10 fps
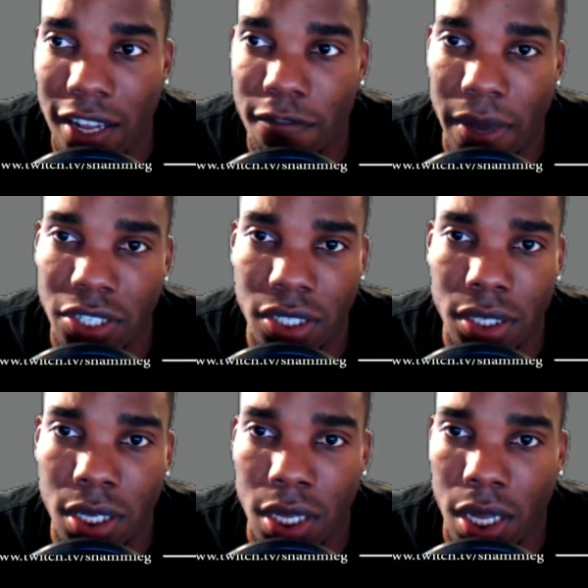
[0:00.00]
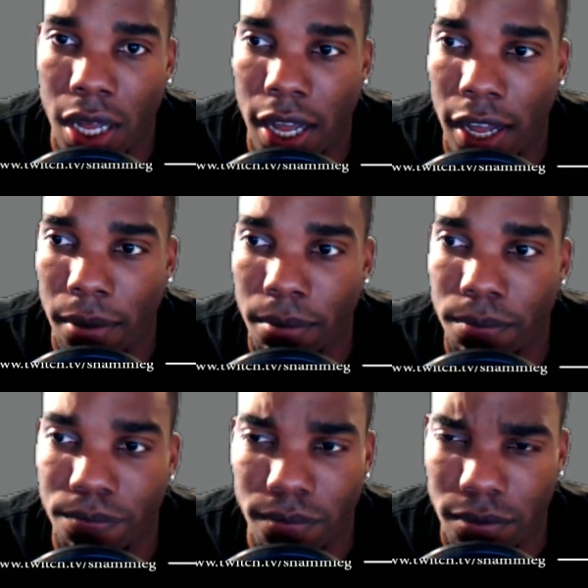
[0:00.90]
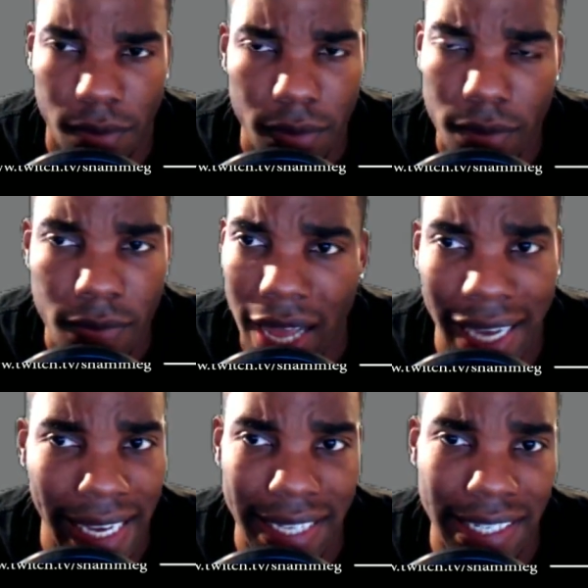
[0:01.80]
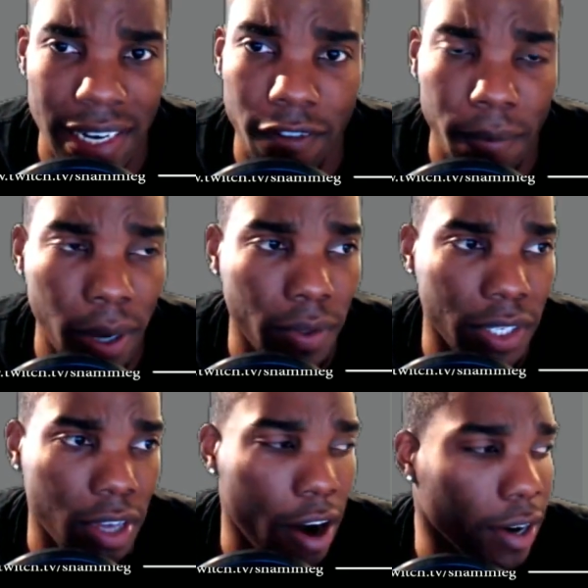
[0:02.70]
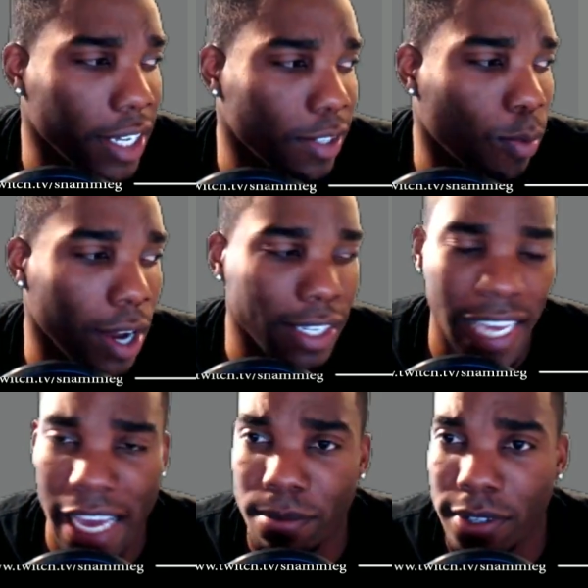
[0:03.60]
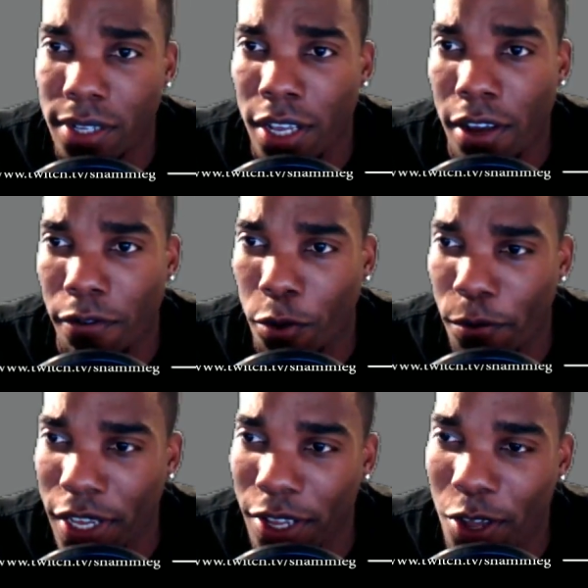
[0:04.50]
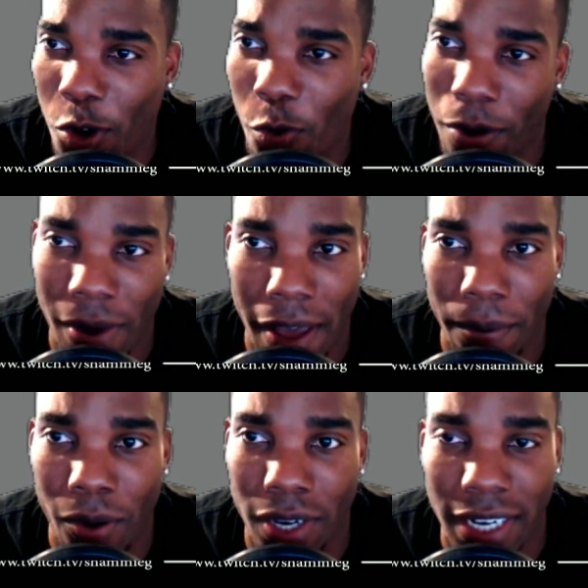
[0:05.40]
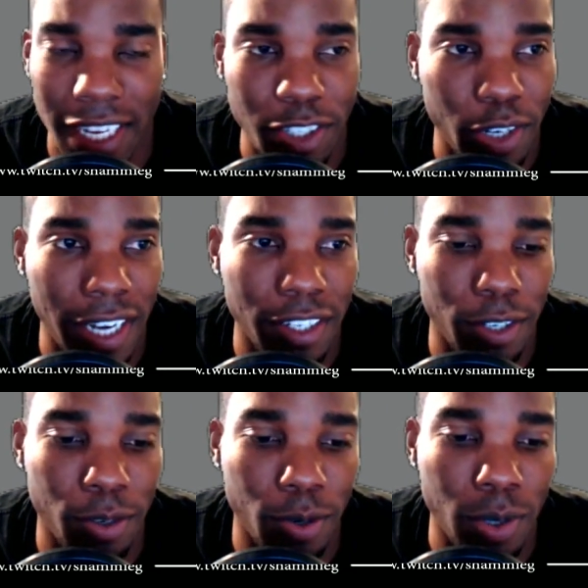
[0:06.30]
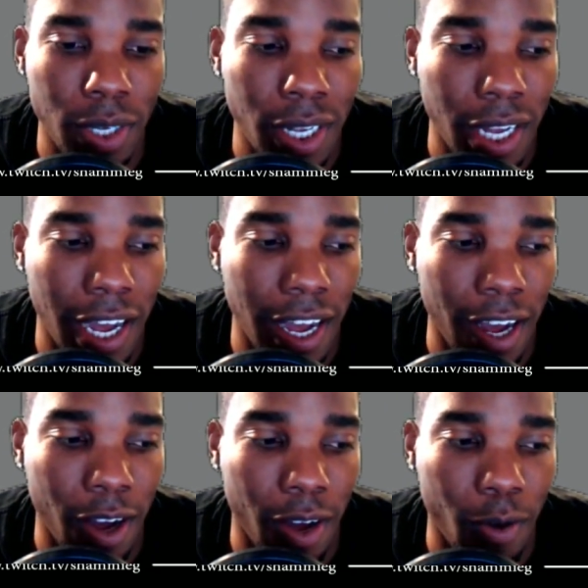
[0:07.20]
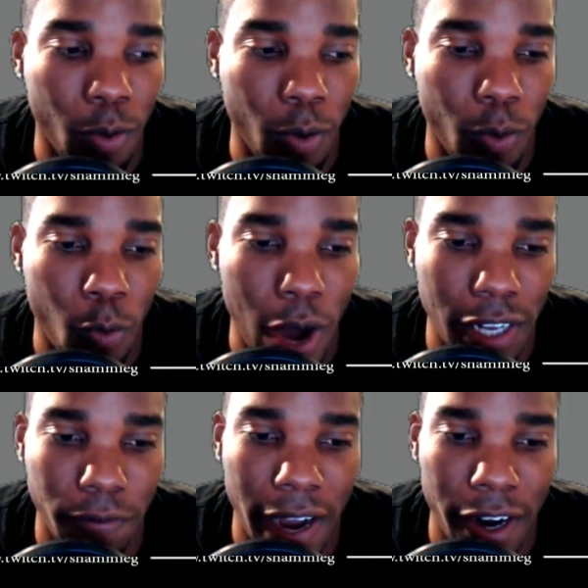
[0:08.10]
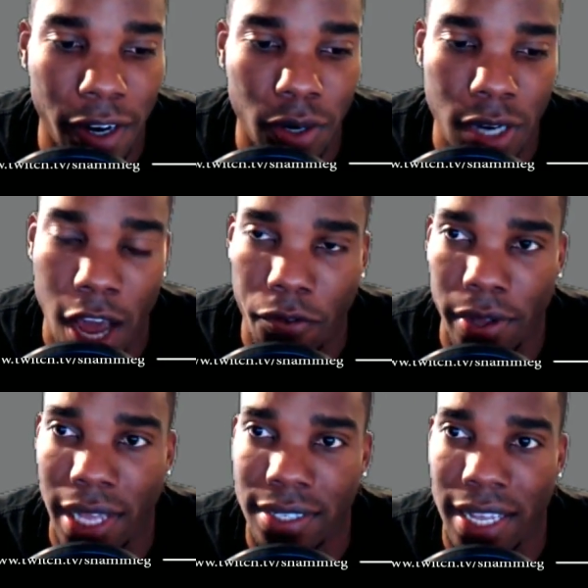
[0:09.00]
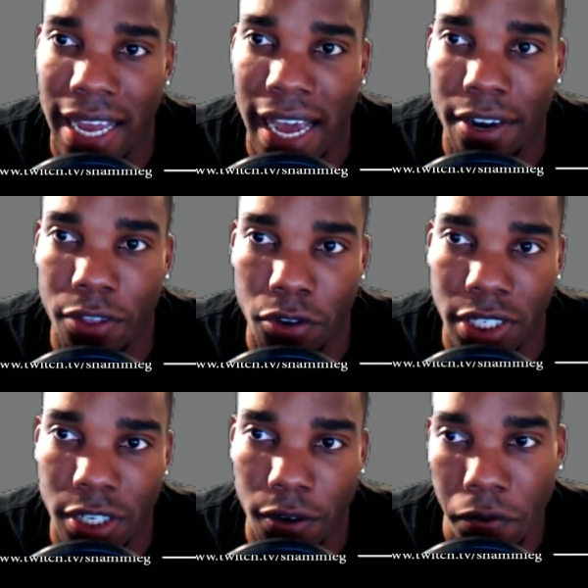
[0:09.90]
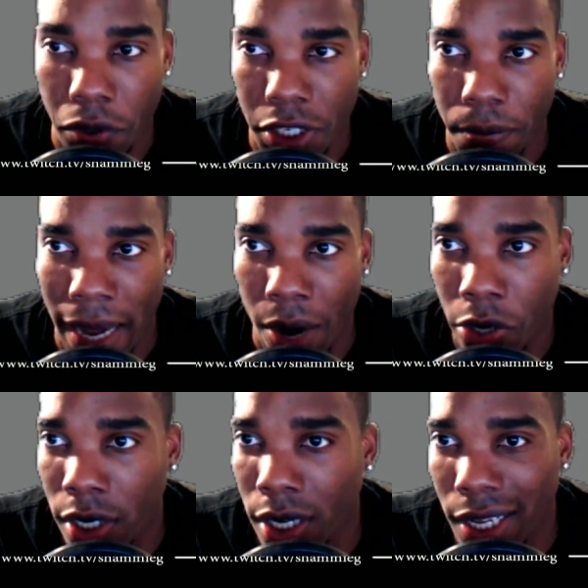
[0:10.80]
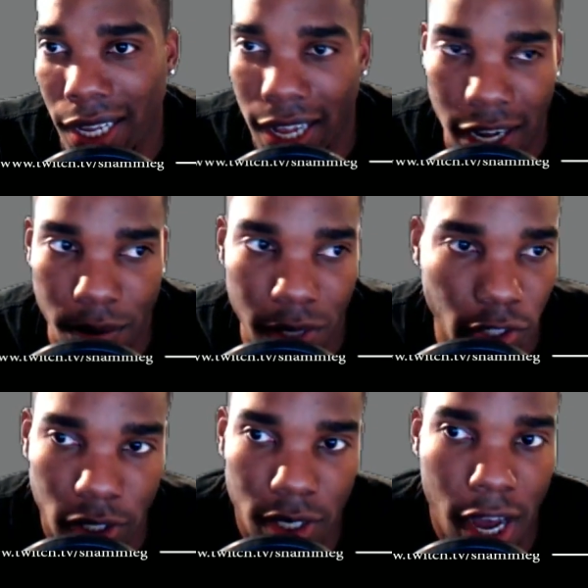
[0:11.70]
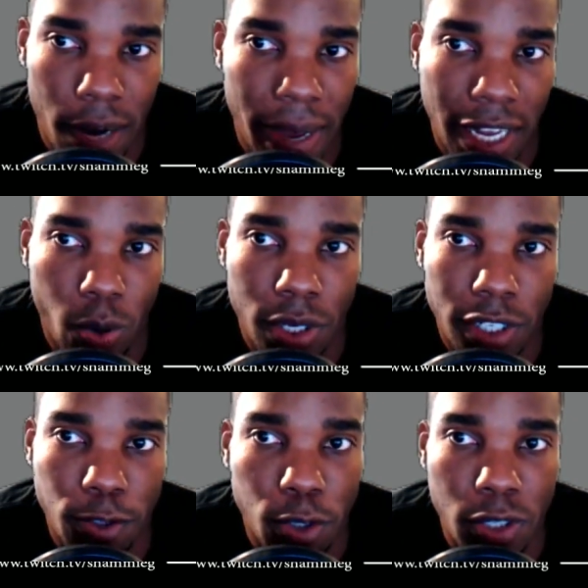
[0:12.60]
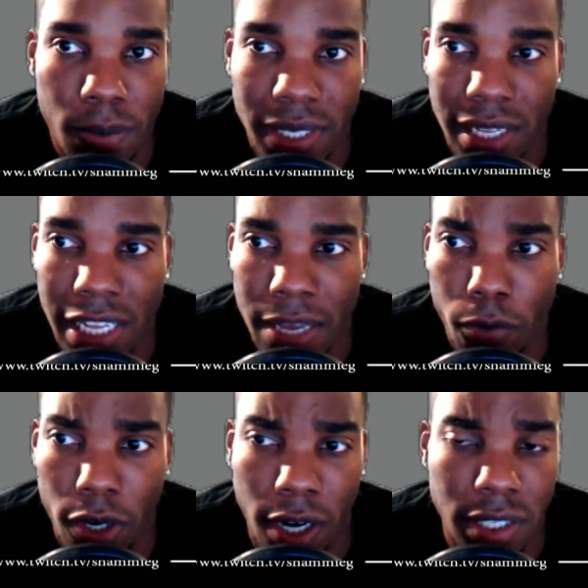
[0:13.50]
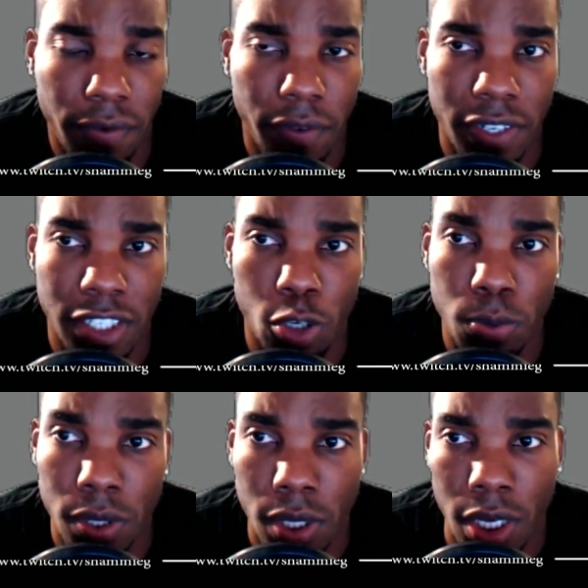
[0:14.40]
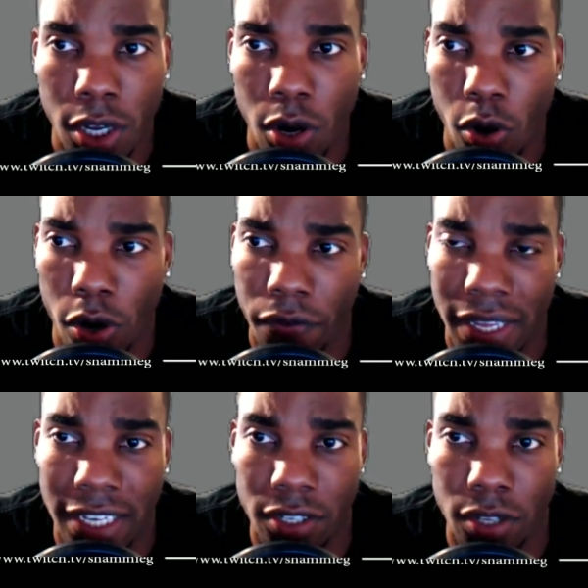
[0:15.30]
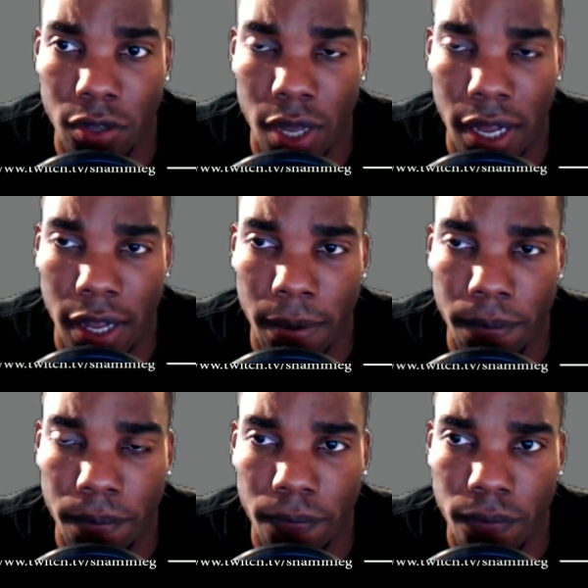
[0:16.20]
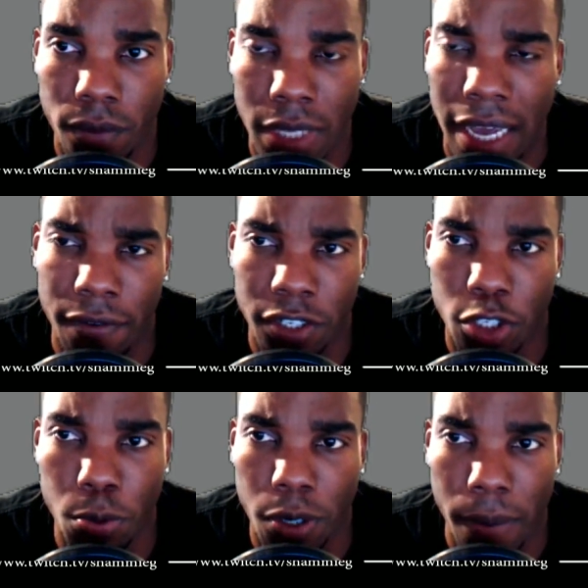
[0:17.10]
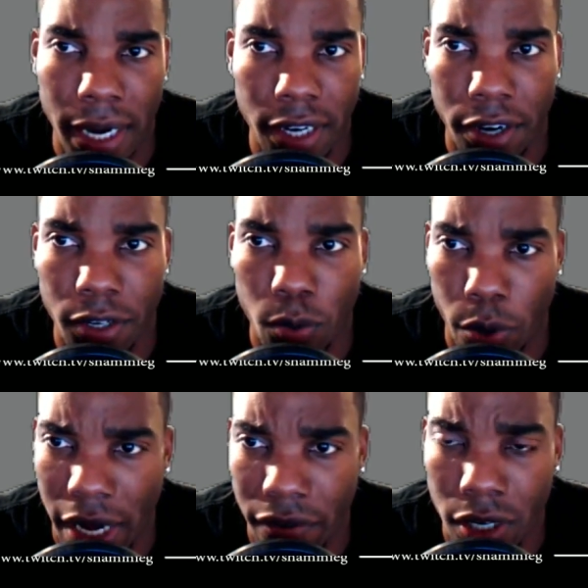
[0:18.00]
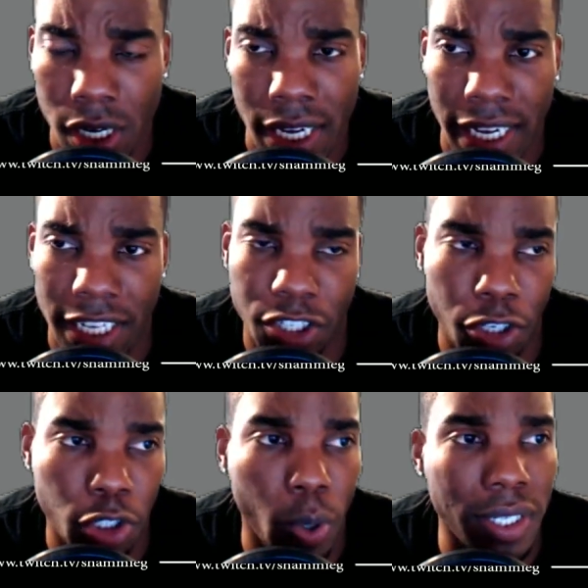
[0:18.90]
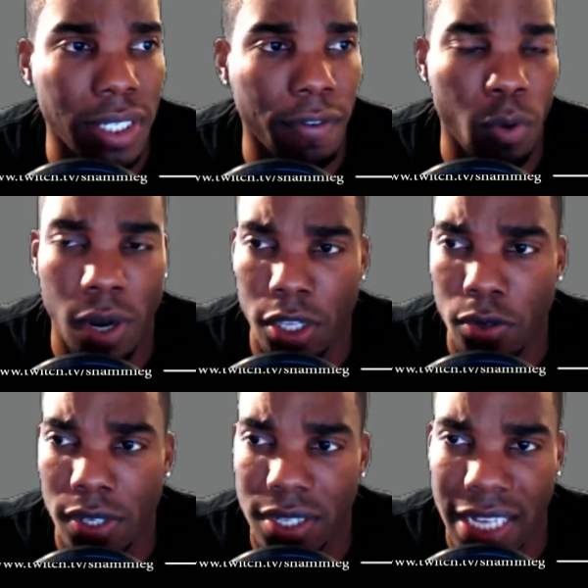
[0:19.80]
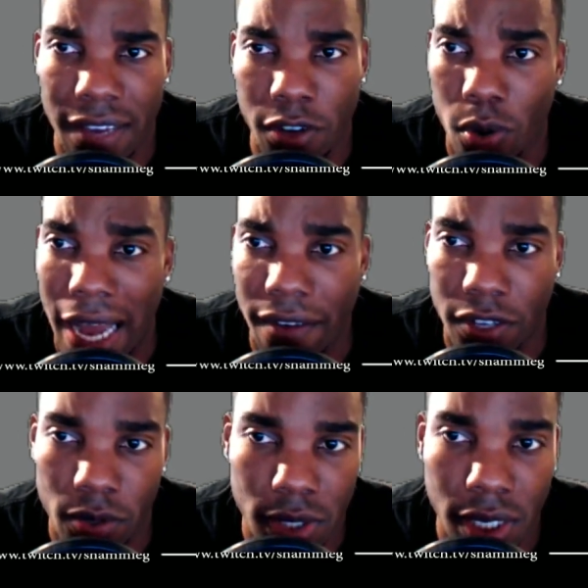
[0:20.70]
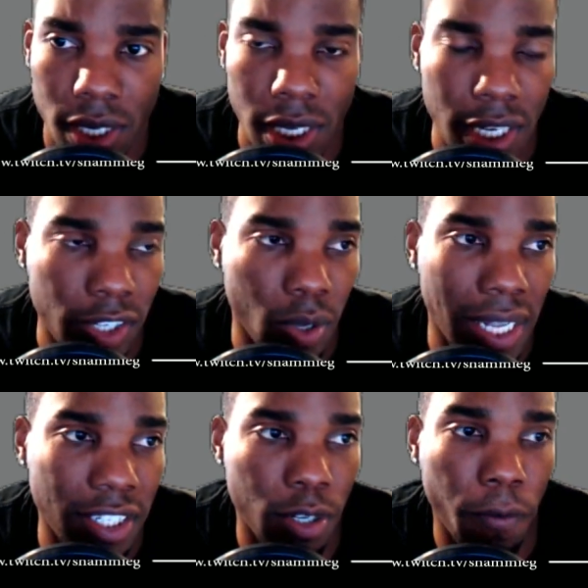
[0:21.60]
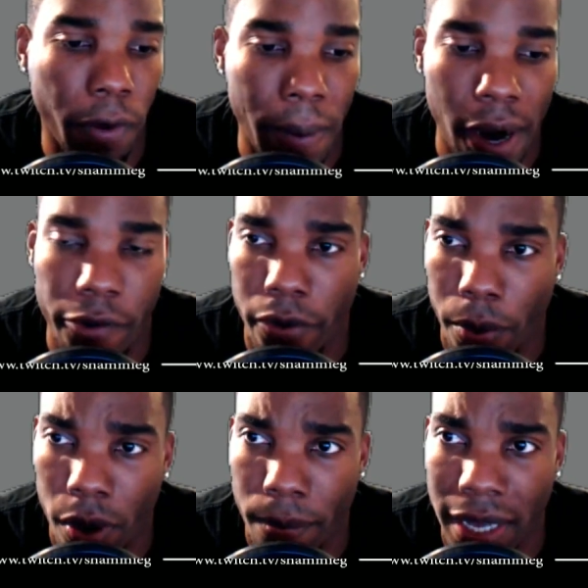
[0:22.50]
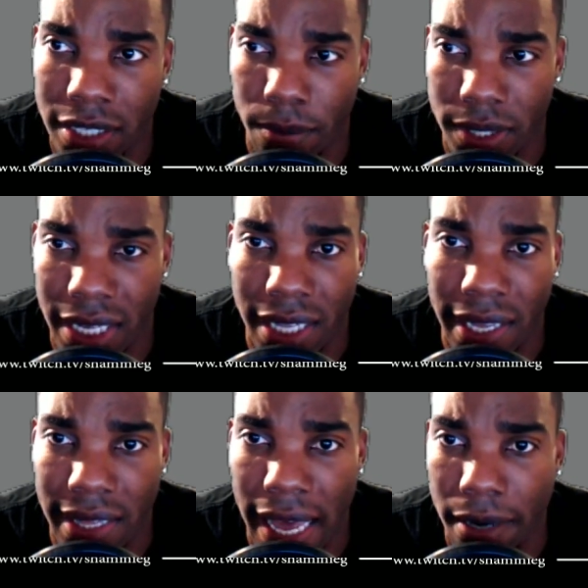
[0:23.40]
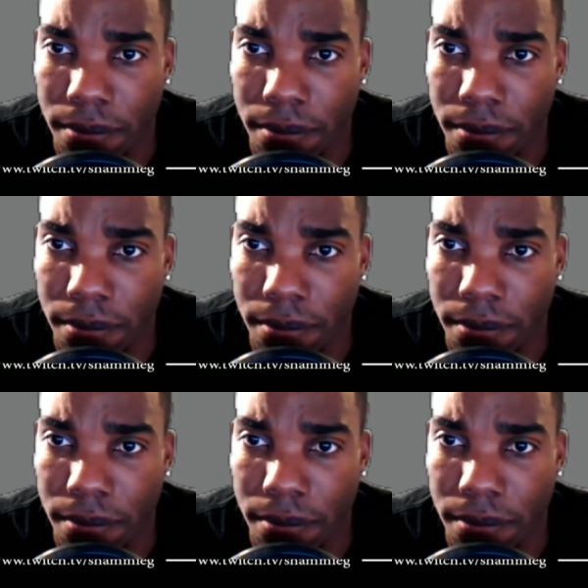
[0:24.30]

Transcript: Benjin. I can't say enough about this card. He's won games for me when my opponent has tried to Wildfire, not realizing that I had 13 or 14 power. It's just an automatic win because you choose him as claim, regardless of if he's duped or if he has, if he's duped or bodyguarded or whatever. It's your choice if you want to use the save. You don't have to use it. So that's 2 free power if your opponent makes a mistake like that.